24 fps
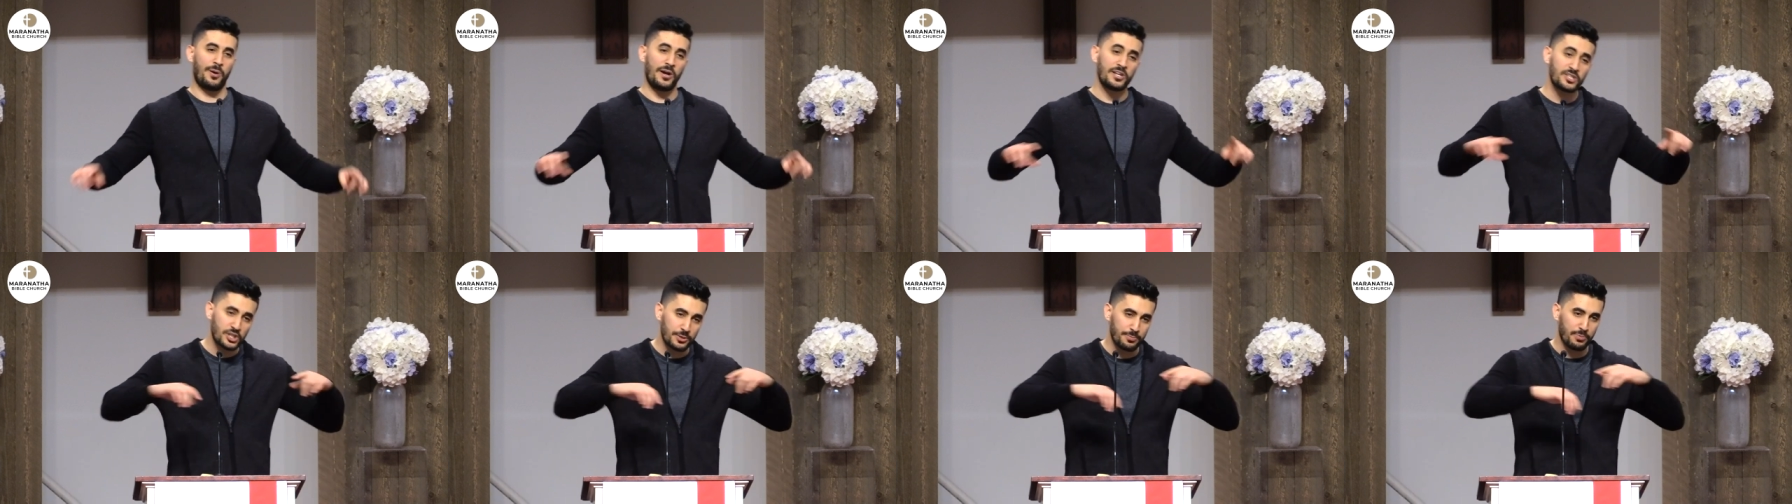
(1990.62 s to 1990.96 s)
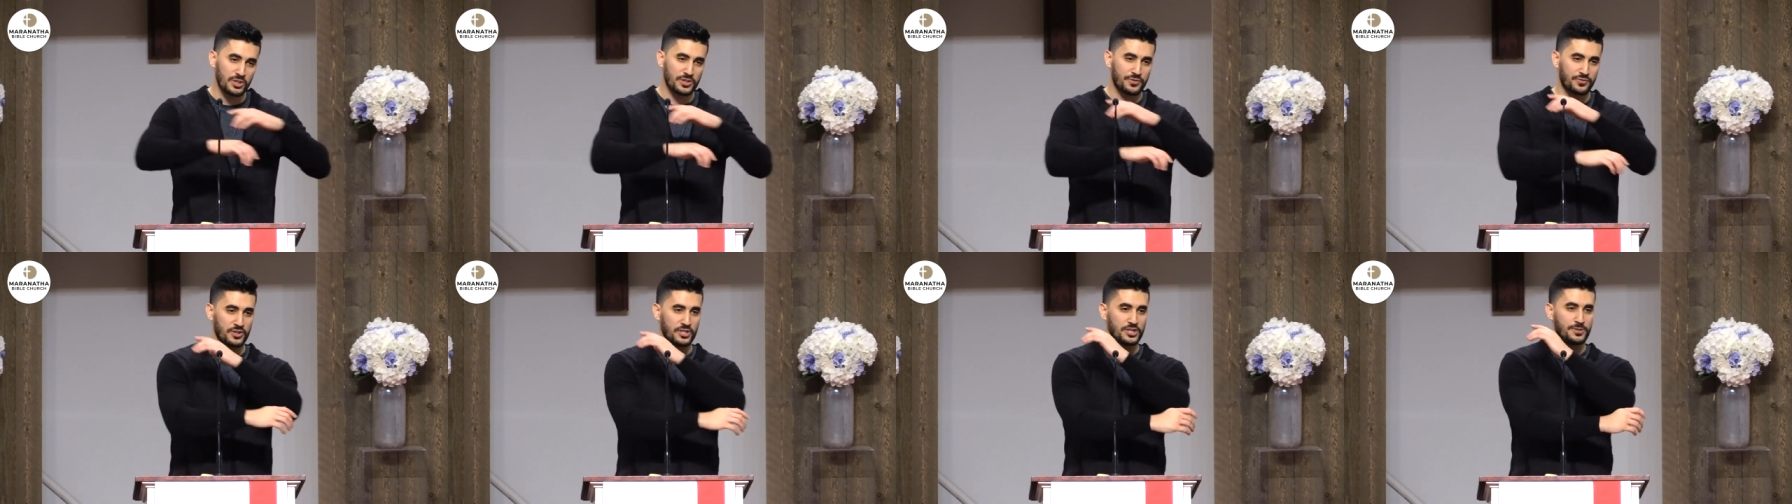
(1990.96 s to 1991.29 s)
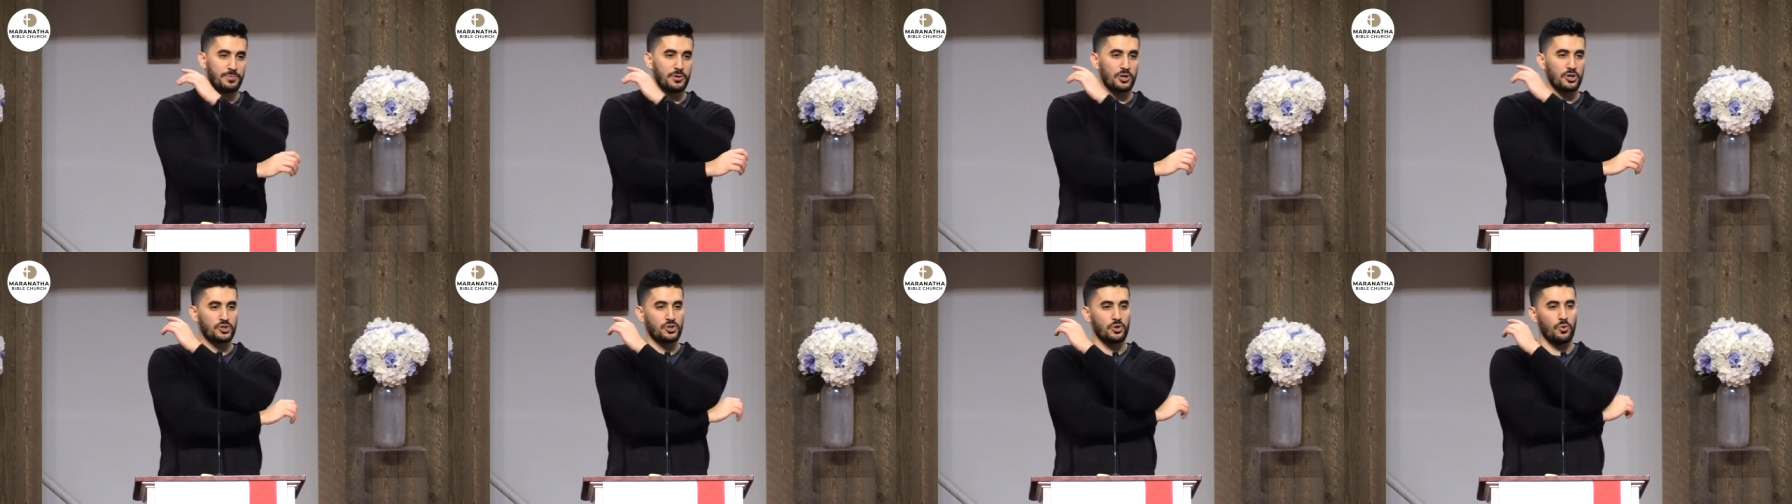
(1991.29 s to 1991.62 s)
Principles for
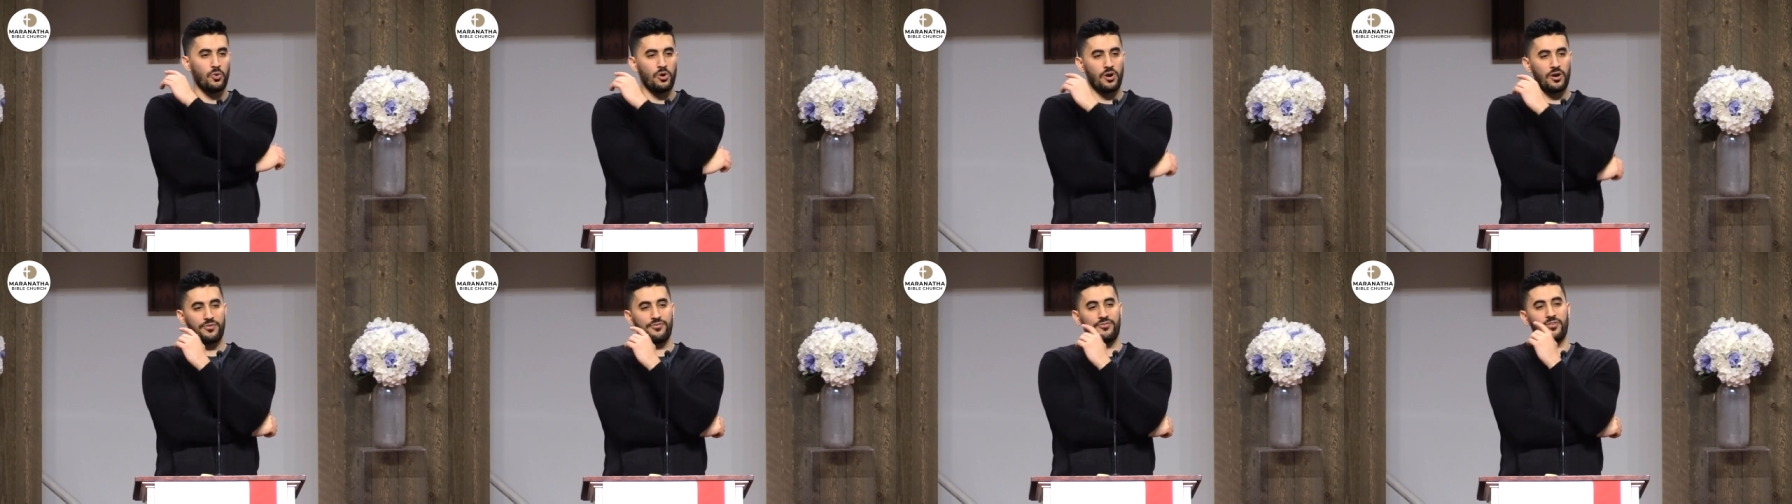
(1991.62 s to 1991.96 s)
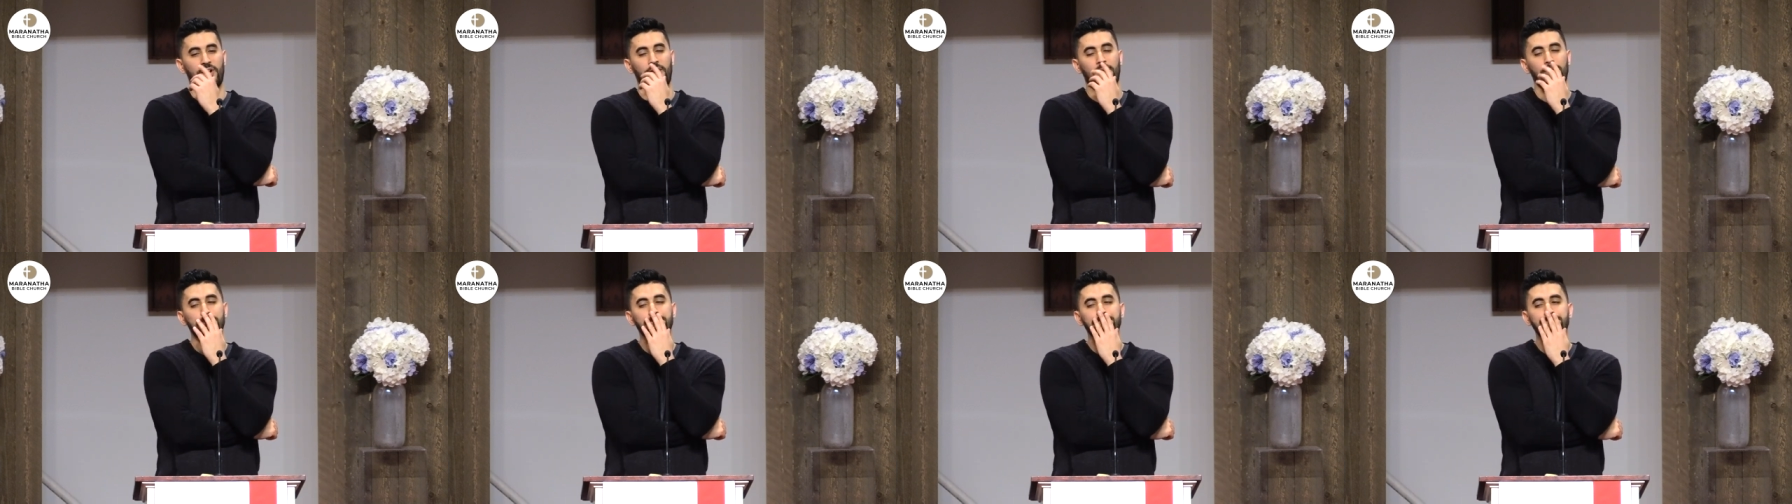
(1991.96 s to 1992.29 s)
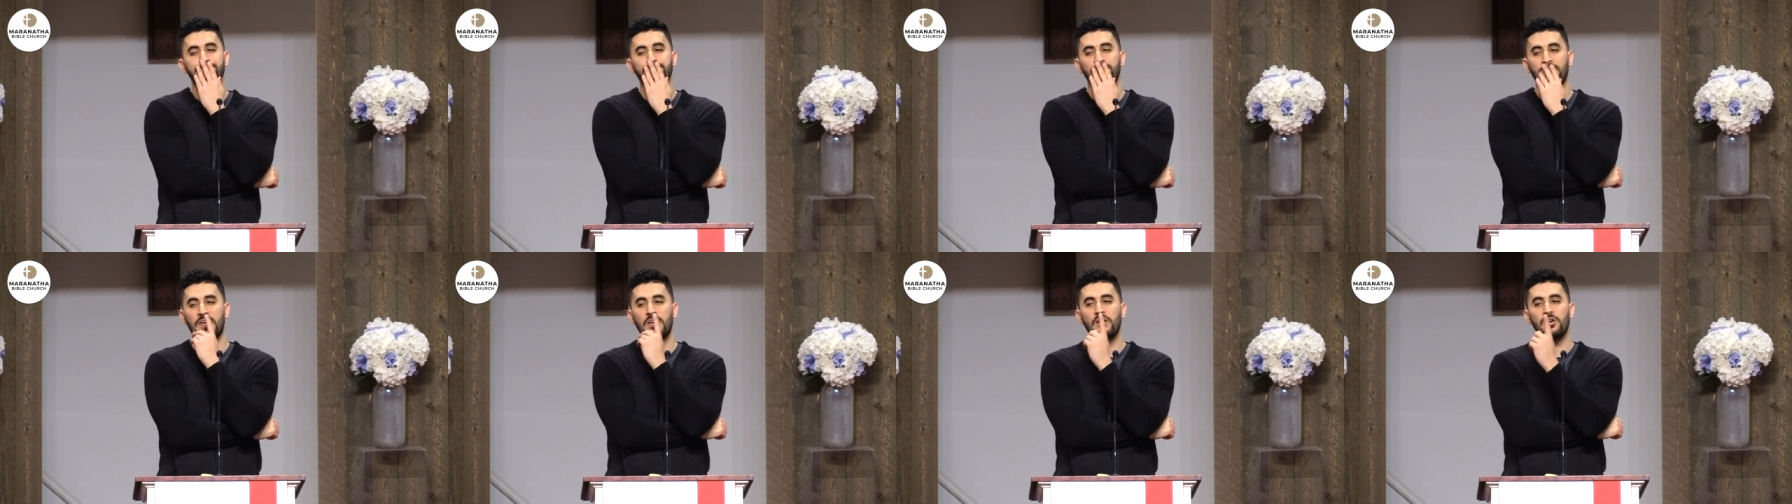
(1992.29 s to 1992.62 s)
spiritual warfare.
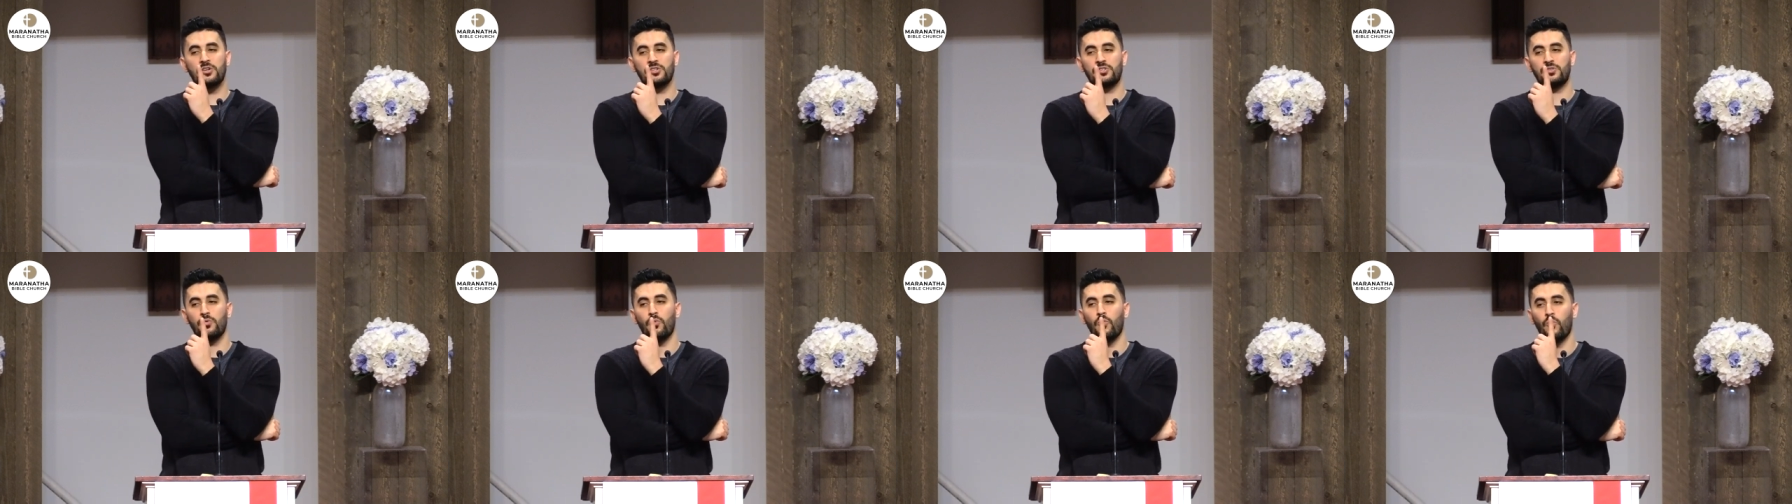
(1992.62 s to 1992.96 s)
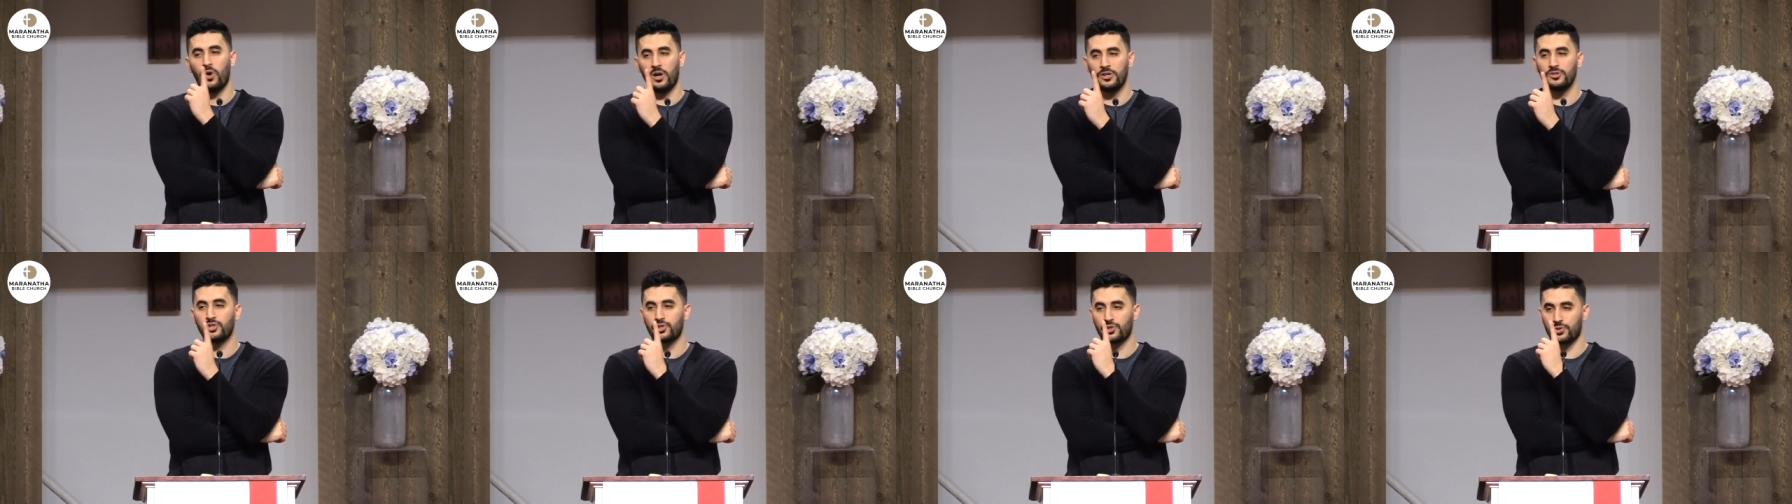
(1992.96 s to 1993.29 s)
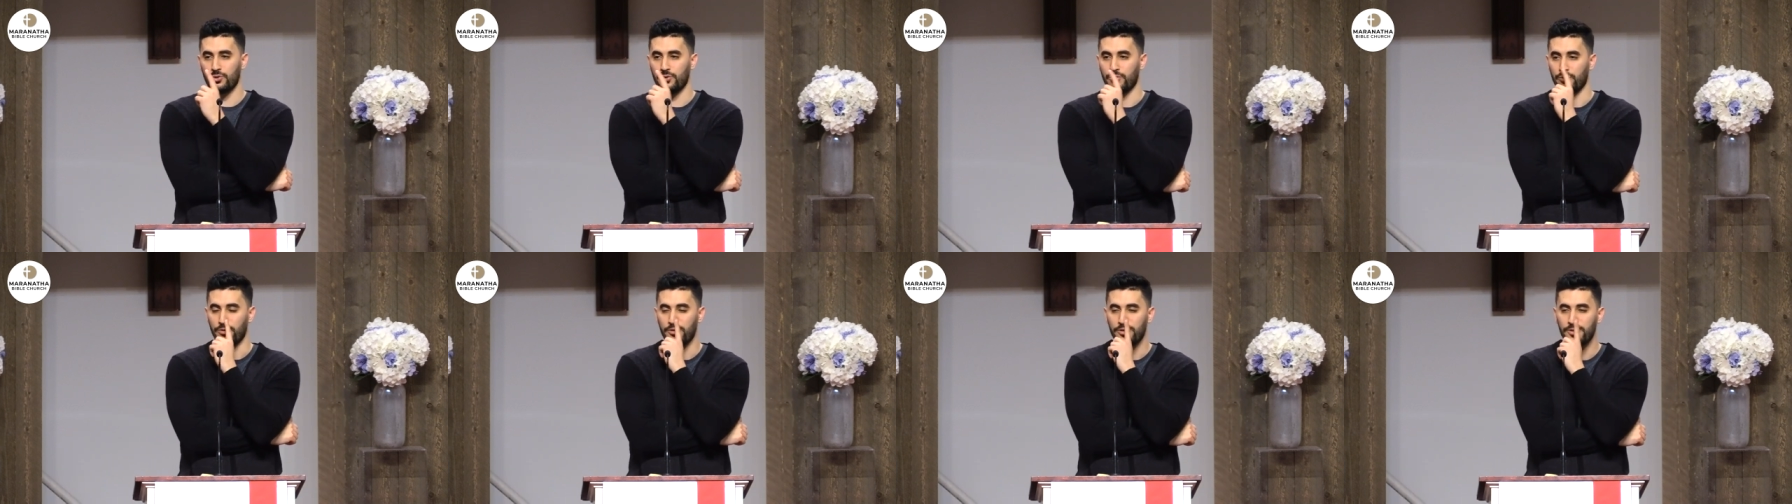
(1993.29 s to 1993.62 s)
Here's one
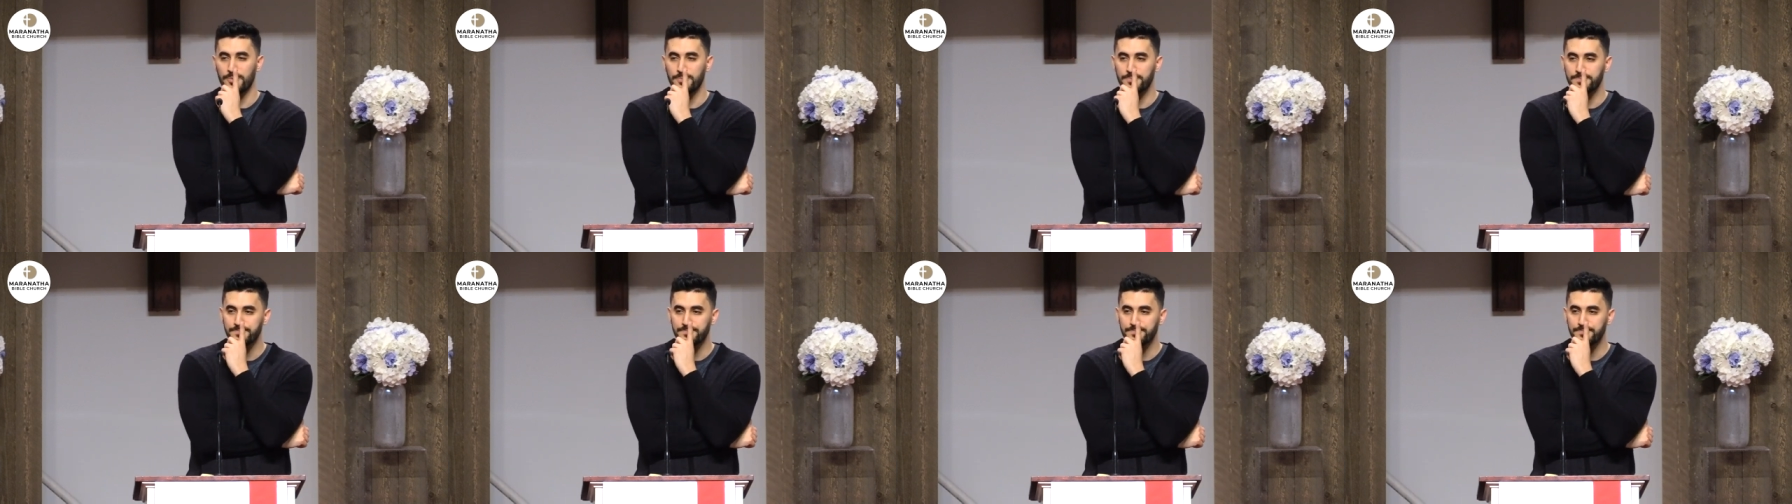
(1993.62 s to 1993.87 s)
truth